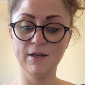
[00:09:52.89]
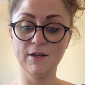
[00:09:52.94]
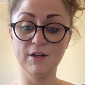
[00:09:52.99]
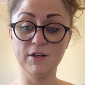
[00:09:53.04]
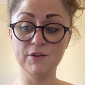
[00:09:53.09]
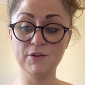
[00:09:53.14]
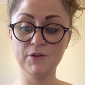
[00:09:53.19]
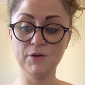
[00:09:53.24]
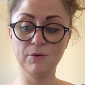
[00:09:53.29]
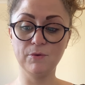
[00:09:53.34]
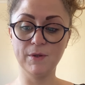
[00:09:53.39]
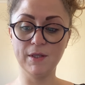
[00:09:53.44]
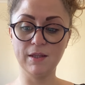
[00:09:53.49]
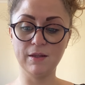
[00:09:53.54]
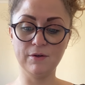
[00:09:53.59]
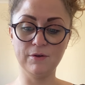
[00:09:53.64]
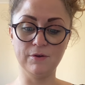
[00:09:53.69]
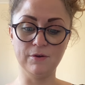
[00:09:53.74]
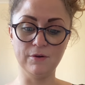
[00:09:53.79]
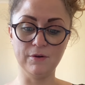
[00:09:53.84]
or so we
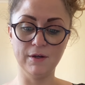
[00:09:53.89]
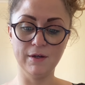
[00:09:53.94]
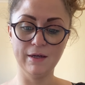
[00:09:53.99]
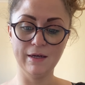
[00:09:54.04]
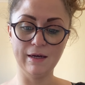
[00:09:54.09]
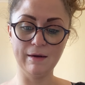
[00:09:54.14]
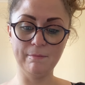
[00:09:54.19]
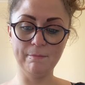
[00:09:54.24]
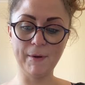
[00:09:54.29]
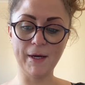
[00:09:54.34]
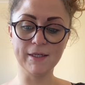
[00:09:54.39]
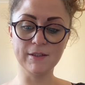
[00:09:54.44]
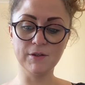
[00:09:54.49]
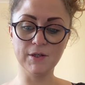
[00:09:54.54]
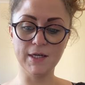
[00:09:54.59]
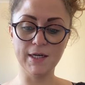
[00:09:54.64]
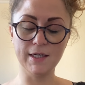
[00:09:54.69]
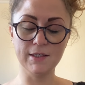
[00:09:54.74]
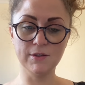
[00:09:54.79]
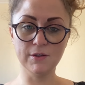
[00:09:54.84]
thought, and banged
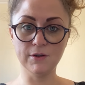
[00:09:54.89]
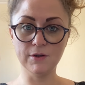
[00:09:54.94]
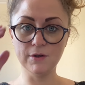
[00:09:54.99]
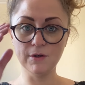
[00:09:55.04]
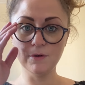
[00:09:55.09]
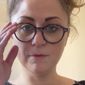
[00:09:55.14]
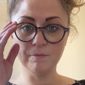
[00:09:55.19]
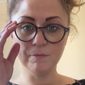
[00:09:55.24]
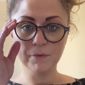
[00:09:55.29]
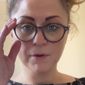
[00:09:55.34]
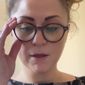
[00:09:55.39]
on our door.